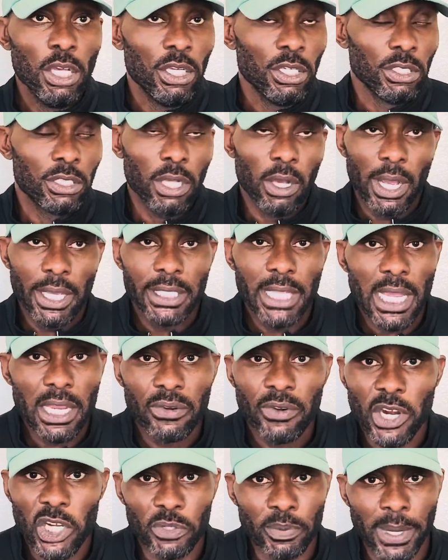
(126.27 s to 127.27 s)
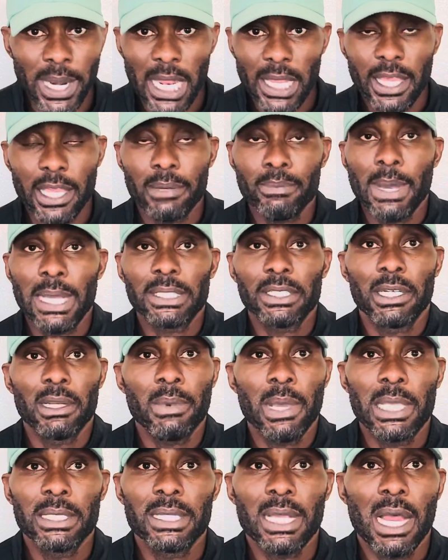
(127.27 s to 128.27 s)
So I digress, man. I'll get back to the
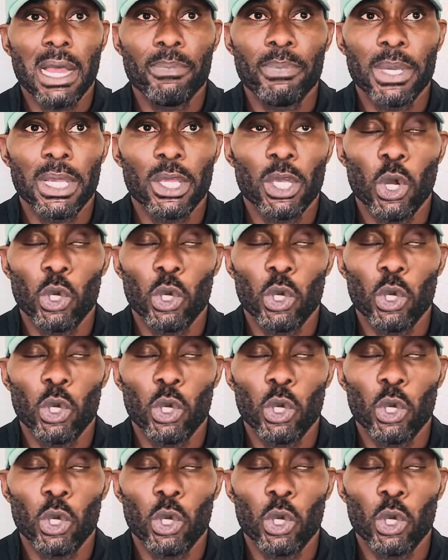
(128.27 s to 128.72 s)
main topic.